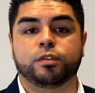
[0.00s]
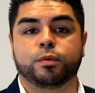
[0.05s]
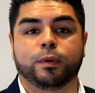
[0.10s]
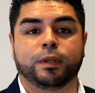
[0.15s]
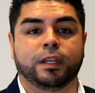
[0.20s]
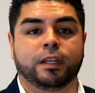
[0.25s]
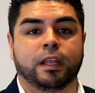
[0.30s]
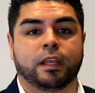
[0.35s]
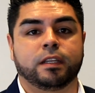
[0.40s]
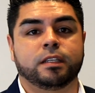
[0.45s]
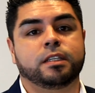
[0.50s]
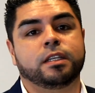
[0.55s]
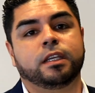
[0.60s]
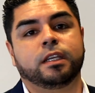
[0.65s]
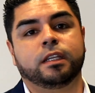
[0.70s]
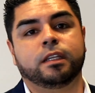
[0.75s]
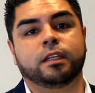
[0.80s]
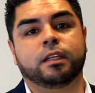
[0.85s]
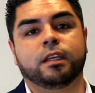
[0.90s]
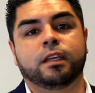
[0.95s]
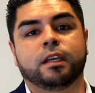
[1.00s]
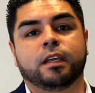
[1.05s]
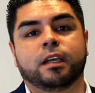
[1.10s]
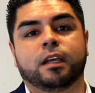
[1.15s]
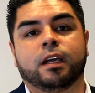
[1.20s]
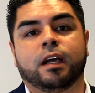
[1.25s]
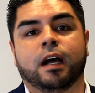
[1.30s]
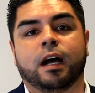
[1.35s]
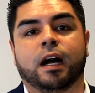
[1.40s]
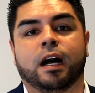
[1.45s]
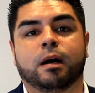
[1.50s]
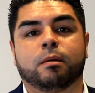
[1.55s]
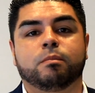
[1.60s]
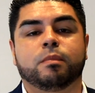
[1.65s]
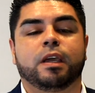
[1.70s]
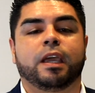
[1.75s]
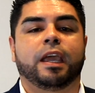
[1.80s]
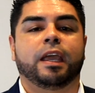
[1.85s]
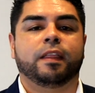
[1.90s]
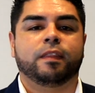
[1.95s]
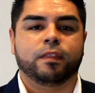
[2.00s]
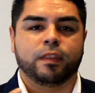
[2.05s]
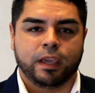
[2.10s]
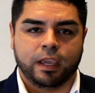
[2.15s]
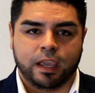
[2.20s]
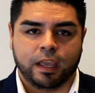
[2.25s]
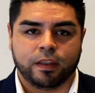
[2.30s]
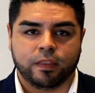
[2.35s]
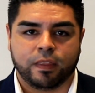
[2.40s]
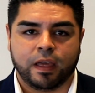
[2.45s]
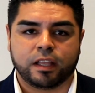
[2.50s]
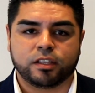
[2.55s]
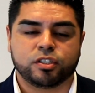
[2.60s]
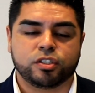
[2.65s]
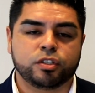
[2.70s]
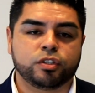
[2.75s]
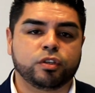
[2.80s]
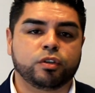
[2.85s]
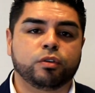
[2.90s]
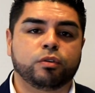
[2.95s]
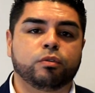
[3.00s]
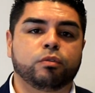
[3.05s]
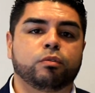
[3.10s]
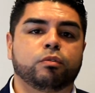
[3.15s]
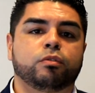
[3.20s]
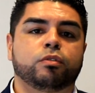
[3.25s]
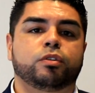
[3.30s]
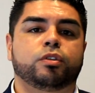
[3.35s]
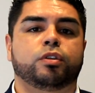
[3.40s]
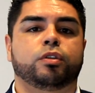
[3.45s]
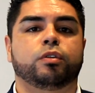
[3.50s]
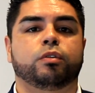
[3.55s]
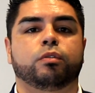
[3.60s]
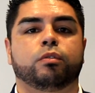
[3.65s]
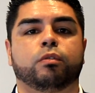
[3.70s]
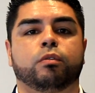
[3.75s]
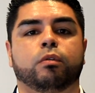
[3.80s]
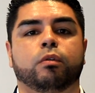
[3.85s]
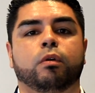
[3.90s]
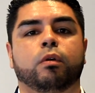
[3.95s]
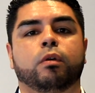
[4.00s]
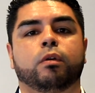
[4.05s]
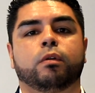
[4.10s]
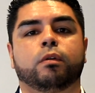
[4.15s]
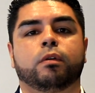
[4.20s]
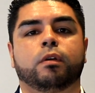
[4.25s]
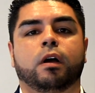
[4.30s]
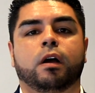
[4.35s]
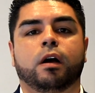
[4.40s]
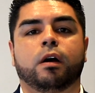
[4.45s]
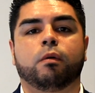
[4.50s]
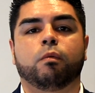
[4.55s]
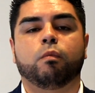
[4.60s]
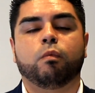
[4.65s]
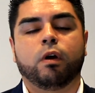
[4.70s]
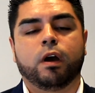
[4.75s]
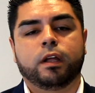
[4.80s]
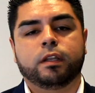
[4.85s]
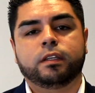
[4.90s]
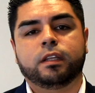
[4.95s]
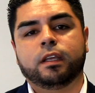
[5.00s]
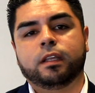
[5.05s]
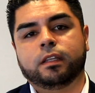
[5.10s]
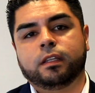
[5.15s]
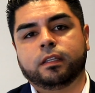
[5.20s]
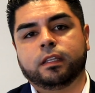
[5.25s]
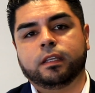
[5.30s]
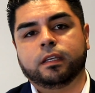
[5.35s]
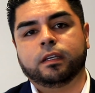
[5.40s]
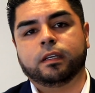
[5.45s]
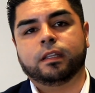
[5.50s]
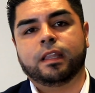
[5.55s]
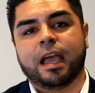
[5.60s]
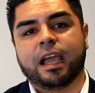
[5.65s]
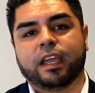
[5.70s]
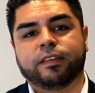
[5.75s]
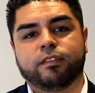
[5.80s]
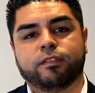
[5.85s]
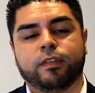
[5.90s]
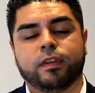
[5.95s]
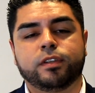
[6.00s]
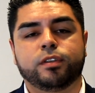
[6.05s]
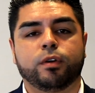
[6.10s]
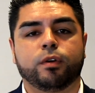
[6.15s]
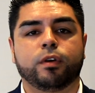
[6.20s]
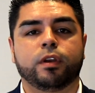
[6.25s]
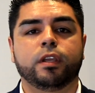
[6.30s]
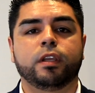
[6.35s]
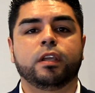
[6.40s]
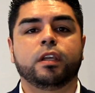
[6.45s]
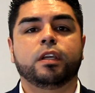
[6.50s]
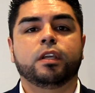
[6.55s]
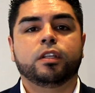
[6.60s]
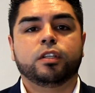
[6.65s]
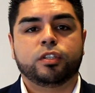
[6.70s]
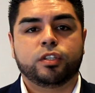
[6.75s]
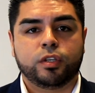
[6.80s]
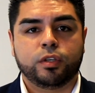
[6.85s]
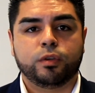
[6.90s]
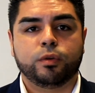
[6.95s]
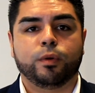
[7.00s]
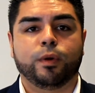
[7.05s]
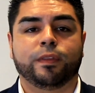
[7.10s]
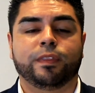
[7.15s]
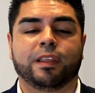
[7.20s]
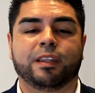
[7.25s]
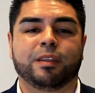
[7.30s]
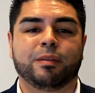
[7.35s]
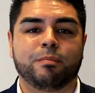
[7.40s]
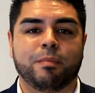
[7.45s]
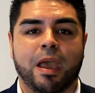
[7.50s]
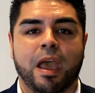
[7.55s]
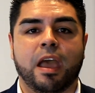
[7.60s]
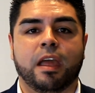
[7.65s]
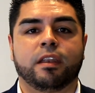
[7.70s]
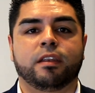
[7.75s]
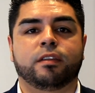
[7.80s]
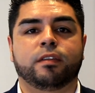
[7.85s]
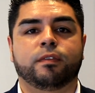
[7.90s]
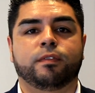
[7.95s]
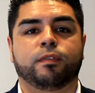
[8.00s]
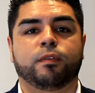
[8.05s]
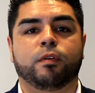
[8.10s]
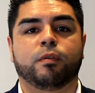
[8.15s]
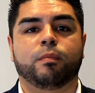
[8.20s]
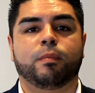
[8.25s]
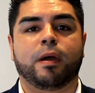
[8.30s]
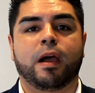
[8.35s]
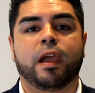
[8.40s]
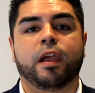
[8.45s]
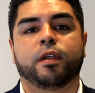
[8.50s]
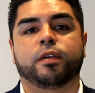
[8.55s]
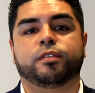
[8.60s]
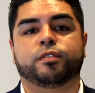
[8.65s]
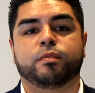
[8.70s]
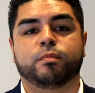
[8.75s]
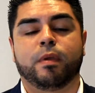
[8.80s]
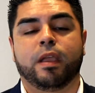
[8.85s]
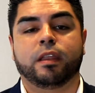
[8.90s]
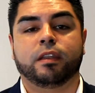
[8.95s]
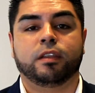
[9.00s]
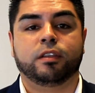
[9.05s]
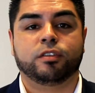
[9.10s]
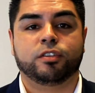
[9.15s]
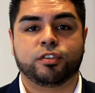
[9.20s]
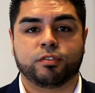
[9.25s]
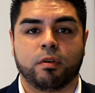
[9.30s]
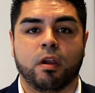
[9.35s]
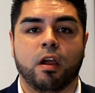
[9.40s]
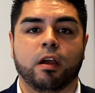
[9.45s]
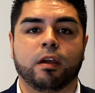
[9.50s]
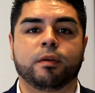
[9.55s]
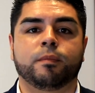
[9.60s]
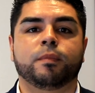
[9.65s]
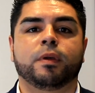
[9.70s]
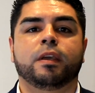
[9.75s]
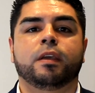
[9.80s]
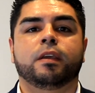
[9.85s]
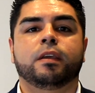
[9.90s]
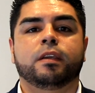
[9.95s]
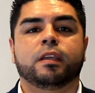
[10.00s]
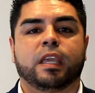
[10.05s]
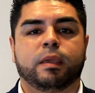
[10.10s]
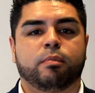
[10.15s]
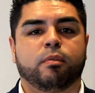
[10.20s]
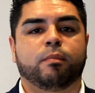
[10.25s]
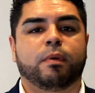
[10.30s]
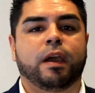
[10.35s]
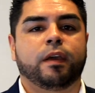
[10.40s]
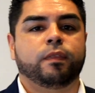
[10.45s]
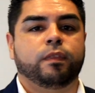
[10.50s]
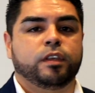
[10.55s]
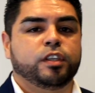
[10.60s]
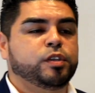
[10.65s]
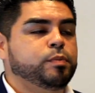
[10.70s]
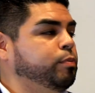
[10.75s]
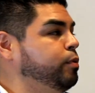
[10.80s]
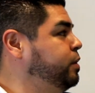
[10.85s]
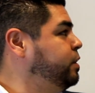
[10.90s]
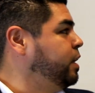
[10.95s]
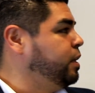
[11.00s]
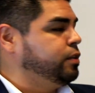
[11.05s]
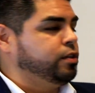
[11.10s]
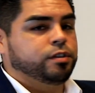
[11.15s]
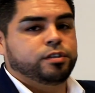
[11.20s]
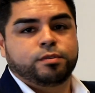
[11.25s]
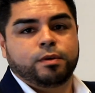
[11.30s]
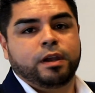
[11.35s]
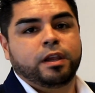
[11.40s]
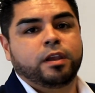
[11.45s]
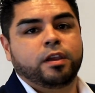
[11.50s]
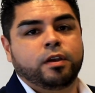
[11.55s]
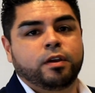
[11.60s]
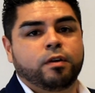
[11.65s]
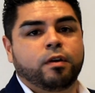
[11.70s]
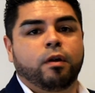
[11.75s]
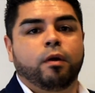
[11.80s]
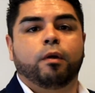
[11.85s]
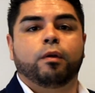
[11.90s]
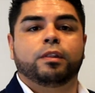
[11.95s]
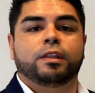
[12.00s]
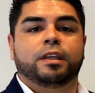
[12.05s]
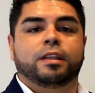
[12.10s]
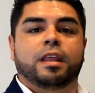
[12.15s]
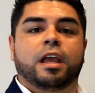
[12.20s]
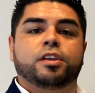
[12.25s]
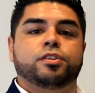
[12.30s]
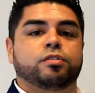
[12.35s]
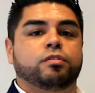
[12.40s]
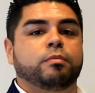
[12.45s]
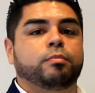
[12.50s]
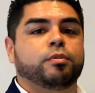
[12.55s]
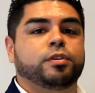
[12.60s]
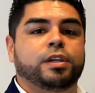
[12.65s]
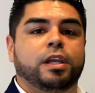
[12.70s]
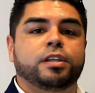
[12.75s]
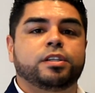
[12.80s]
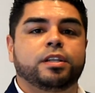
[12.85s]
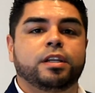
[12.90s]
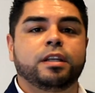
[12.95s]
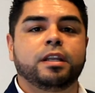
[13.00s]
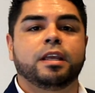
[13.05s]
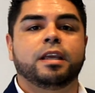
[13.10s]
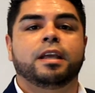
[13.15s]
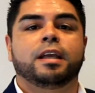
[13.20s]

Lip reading: 2019. And again, that's due to one, the lack of inventory, two, and the demand for buyers remaining strong. Keep in mind, this projection is right here on the national projection.